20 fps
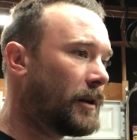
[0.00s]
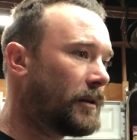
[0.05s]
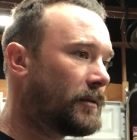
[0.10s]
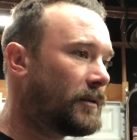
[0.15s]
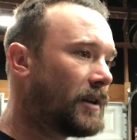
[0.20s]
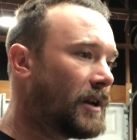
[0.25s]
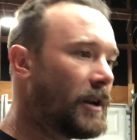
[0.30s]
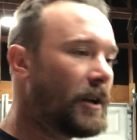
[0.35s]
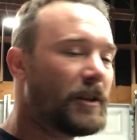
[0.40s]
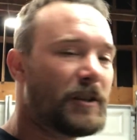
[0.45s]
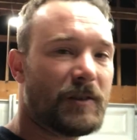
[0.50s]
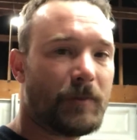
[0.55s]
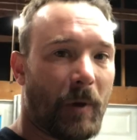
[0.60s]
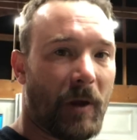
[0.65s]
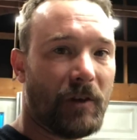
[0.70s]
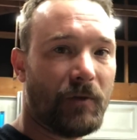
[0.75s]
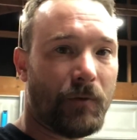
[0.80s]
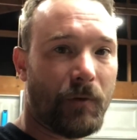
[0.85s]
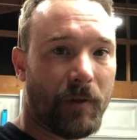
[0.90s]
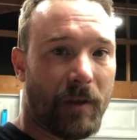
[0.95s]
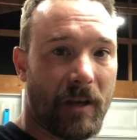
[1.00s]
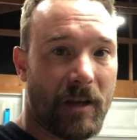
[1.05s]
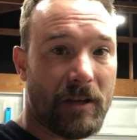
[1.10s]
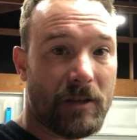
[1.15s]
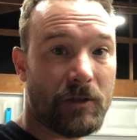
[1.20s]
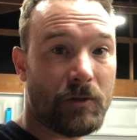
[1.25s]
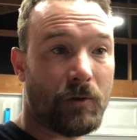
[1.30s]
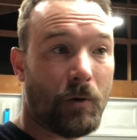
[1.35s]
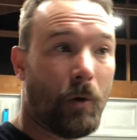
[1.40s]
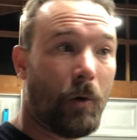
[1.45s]
needed space for
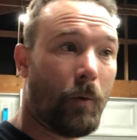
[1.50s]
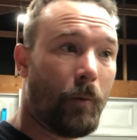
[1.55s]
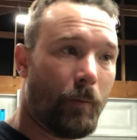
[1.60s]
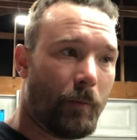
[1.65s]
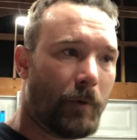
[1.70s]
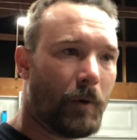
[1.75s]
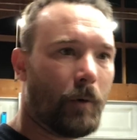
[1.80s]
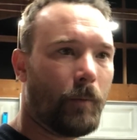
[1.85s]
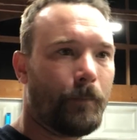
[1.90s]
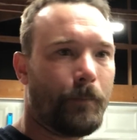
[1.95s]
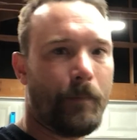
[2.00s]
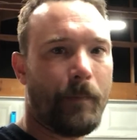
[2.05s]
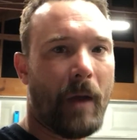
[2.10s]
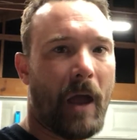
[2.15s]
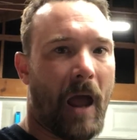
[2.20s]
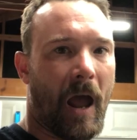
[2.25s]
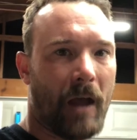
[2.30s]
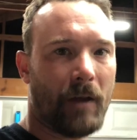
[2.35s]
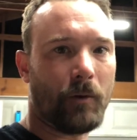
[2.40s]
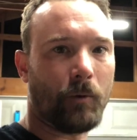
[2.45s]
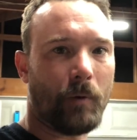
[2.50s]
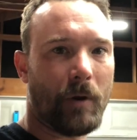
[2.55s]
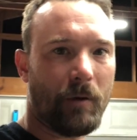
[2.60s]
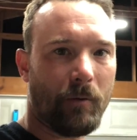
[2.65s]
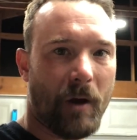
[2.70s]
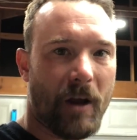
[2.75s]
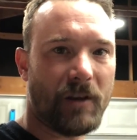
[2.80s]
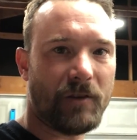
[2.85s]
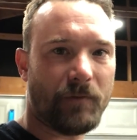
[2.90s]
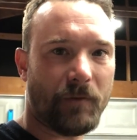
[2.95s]
this, so, you know, had to
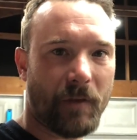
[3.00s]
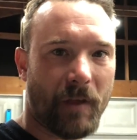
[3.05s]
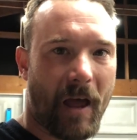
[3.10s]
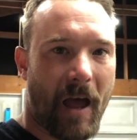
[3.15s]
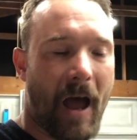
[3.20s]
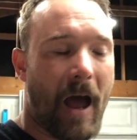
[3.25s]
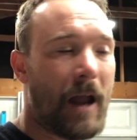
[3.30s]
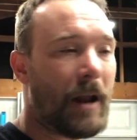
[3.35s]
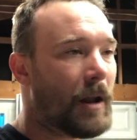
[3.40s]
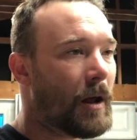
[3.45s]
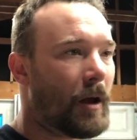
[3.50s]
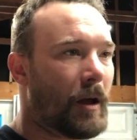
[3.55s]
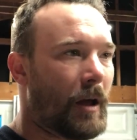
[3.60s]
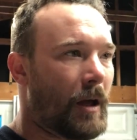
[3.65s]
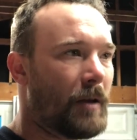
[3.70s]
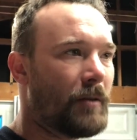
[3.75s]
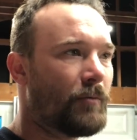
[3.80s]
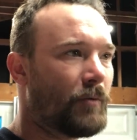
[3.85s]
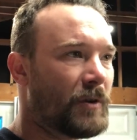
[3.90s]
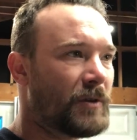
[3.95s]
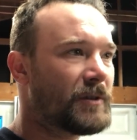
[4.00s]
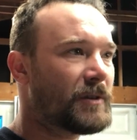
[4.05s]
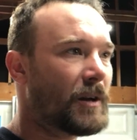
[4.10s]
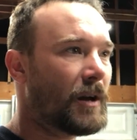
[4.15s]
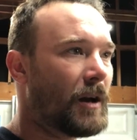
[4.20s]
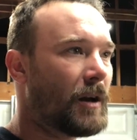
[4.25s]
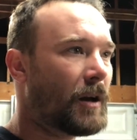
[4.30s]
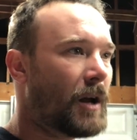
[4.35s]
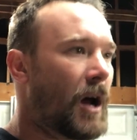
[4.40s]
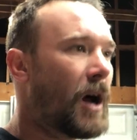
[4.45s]
rearrange for that. It was
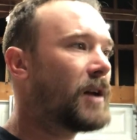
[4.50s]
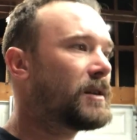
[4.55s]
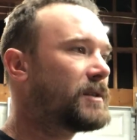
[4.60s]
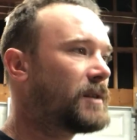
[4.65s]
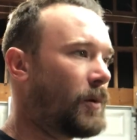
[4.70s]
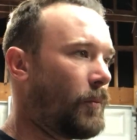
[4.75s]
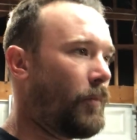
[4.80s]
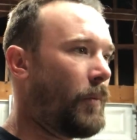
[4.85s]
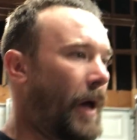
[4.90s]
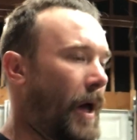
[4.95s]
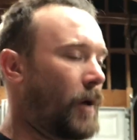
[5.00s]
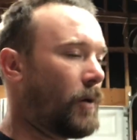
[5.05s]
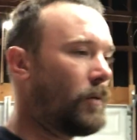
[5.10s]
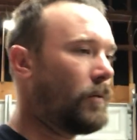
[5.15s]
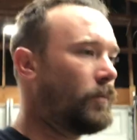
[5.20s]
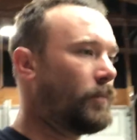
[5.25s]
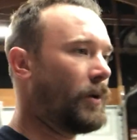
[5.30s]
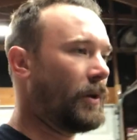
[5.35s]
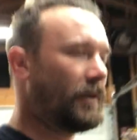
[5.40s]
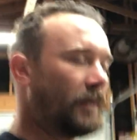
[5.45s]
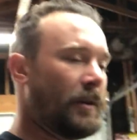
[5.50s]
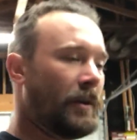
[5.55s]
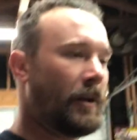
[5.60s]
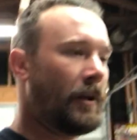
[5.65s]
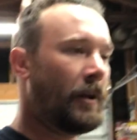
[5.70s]
a constant battle, but